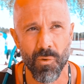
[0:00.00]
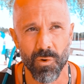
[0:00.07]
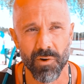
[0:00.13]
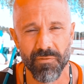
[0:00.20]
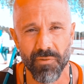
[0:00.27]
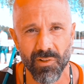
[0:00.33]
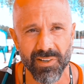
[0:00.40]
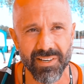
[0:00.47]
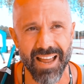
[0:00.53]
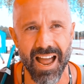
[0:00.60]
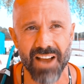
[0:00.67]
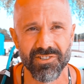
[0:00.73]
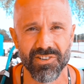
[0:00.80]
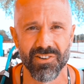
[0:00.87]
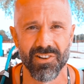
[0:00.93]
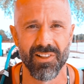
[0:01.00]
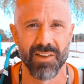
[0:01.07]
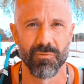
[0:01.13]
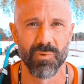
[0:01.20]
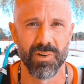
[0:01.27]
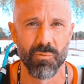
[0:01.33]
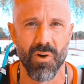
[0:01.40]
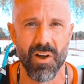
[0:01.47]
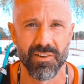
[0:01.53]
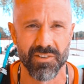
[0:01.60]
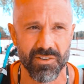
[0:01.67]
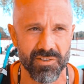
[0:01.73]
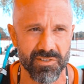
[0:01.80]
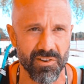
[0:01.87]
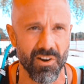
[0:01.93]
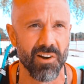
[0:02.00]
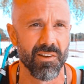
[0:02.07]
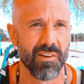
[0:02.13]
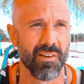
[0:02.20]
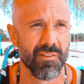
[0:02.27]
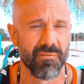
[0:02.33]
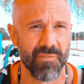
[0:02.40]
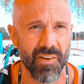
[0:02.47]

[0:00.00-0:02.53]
we're fully national, and we want to start a